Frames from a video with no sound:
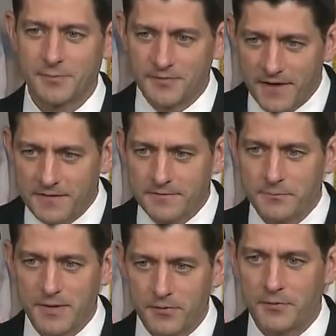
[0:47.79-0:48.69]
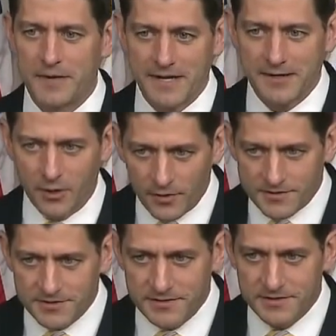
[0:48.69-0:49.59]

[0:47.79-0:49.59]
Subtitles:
prevent people from getting hurt,